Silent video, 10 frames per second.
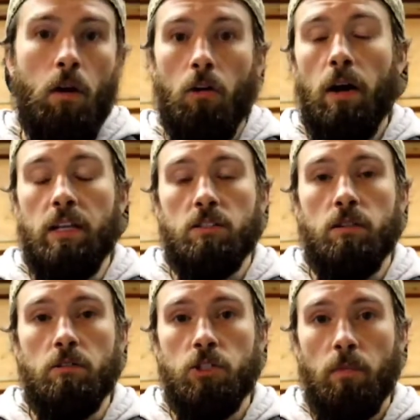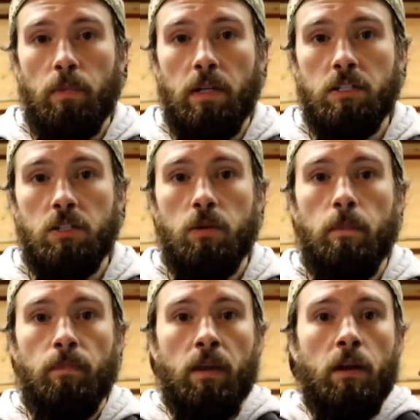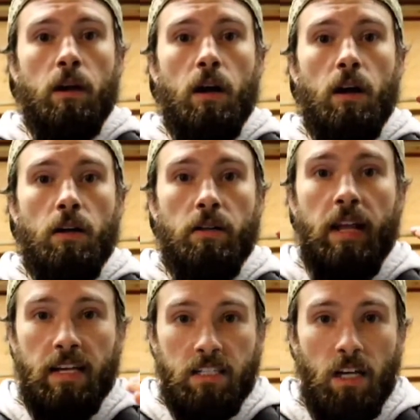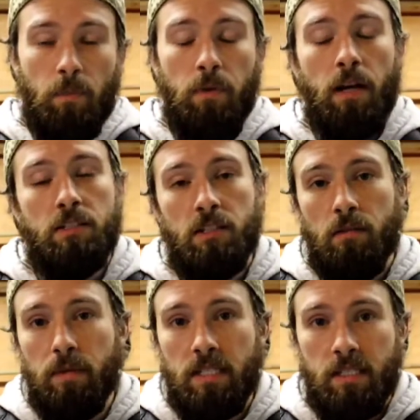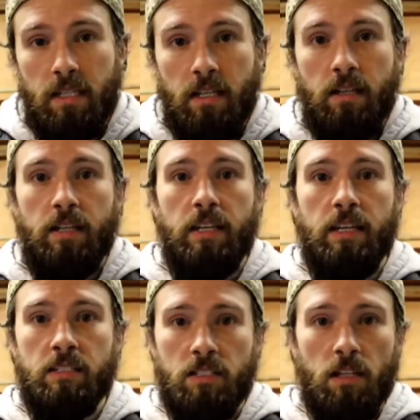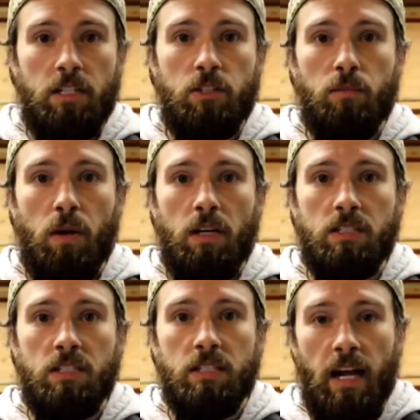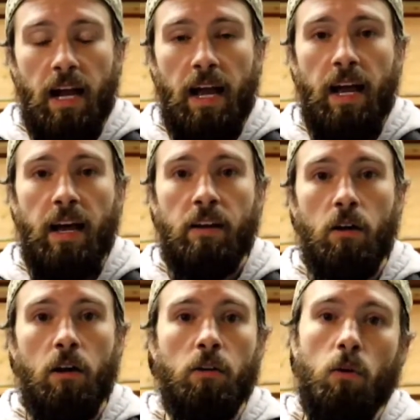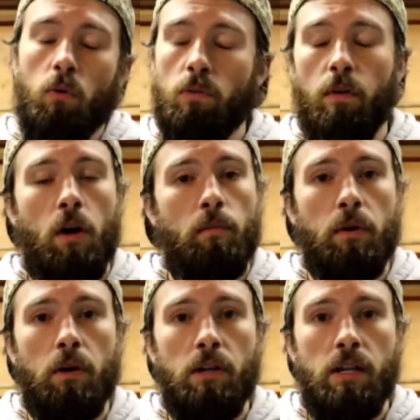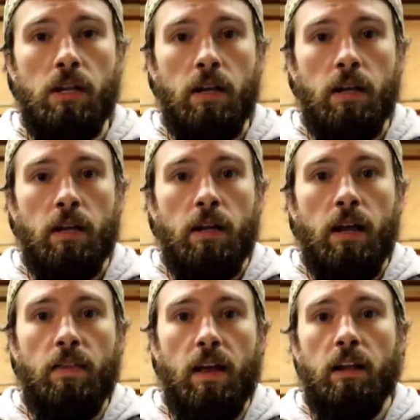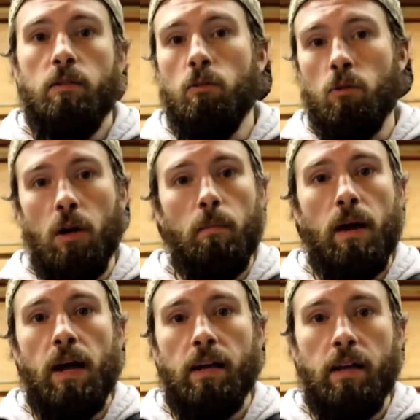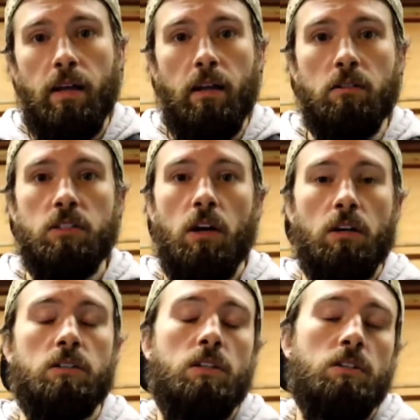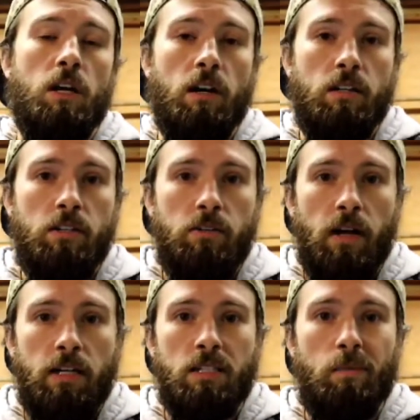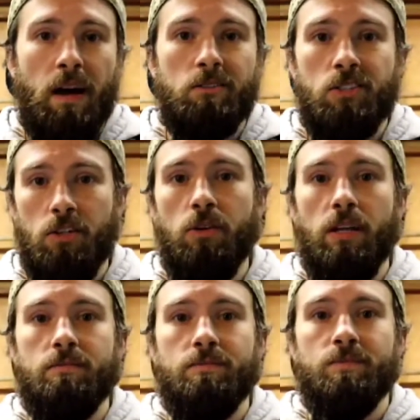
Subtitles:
Alrighty, so now jumping into it. Next up, you guys are going to be seeing the installation process that I had on old Von Burgundy, and then you'll come back and I'll start talking to you guys about tuning.